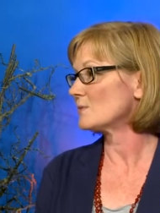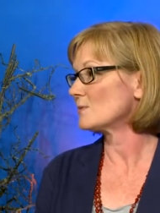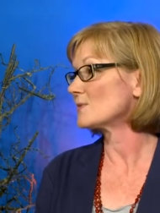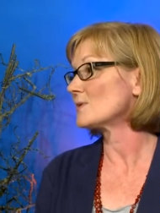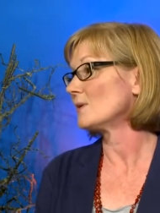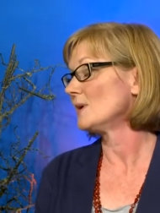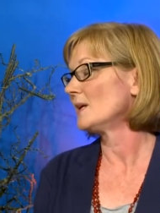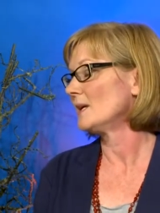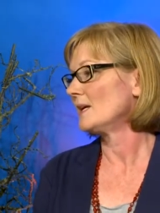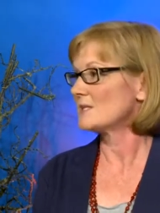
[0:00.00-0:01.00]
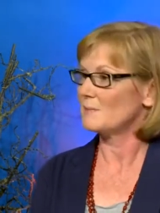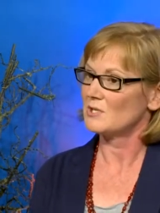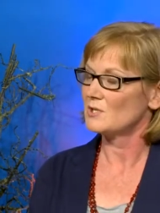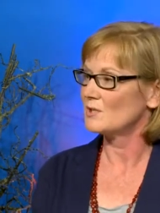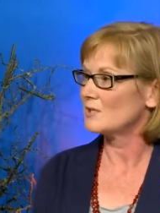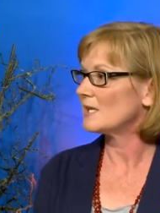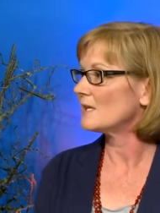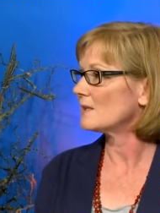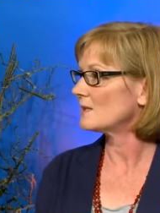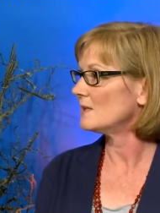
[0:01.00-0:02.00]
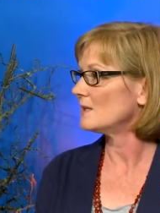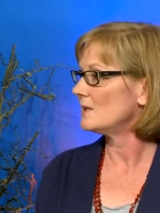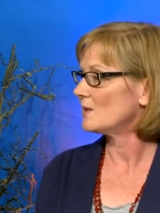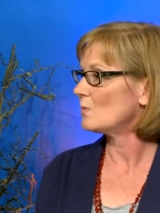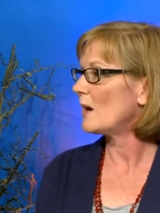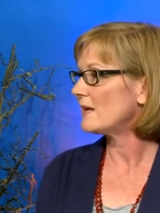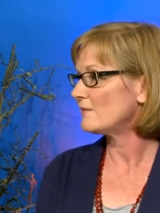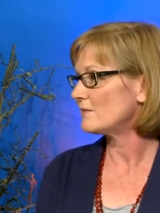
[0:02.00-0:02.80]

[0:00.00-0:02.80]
Also, as I mentioned earlier, the waiver